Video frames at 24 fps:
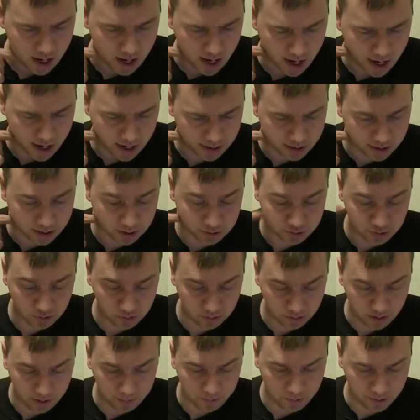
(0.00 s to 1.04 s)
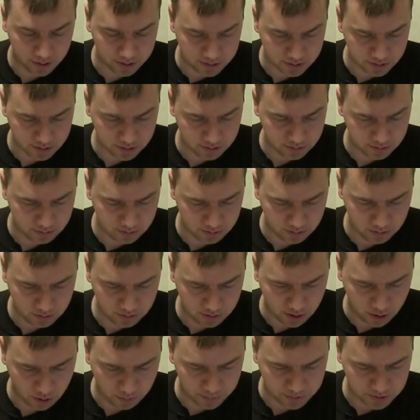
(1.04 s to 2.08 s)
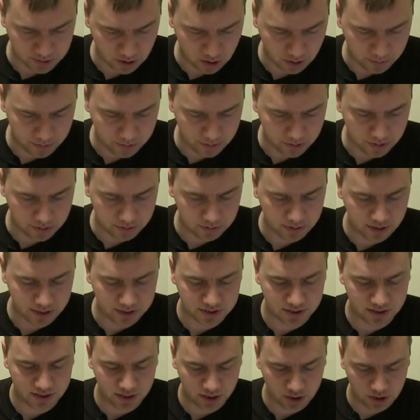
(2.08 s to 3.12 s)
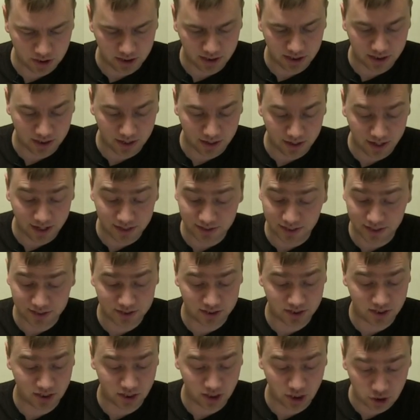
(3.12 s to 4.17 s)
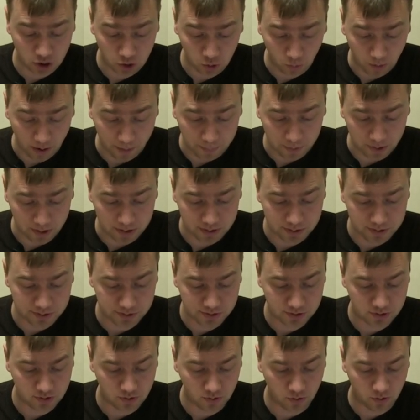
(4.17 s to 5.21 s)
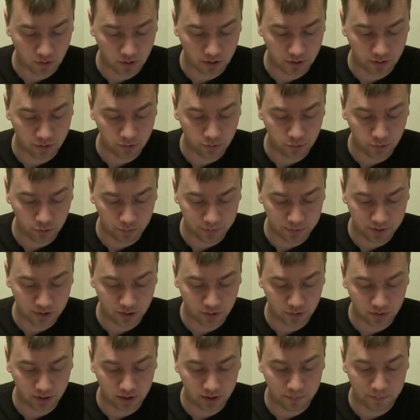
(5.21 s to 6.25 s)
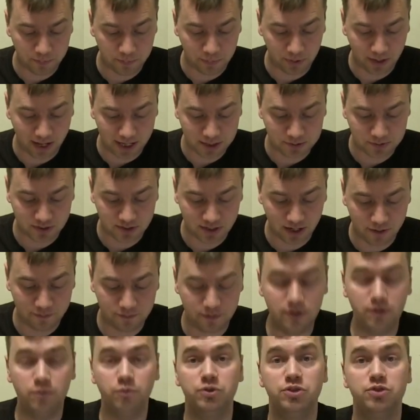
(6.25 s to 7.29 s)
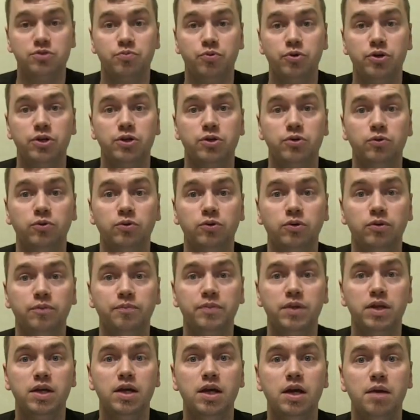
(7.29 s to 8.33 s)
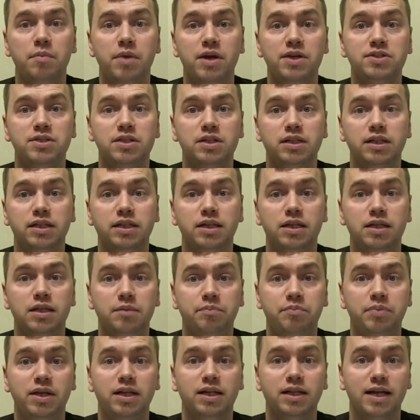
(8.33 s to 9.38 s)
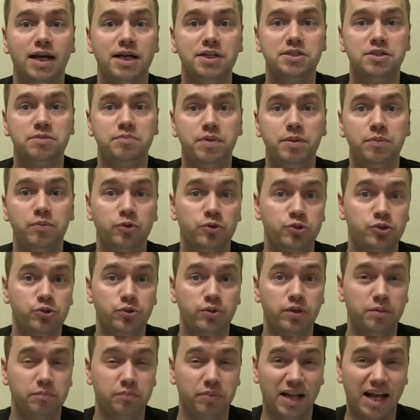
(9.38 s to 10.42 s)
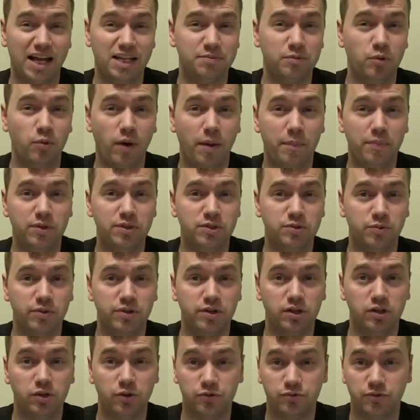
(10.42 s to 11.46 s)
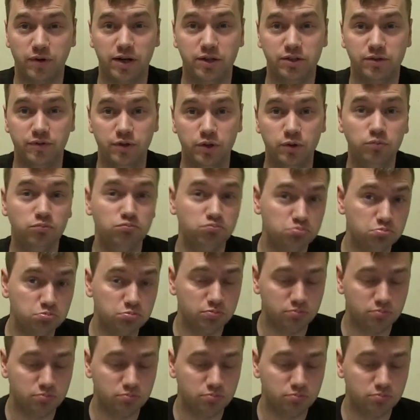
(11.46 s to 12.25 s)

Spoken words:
He can also upgrade to Carapace Armor. He has access to digital weapons, or Ulumithri Plasma Siphon, which is pretty cool. Basically, it penalizes people who are shooting plasma weapons within close range of you.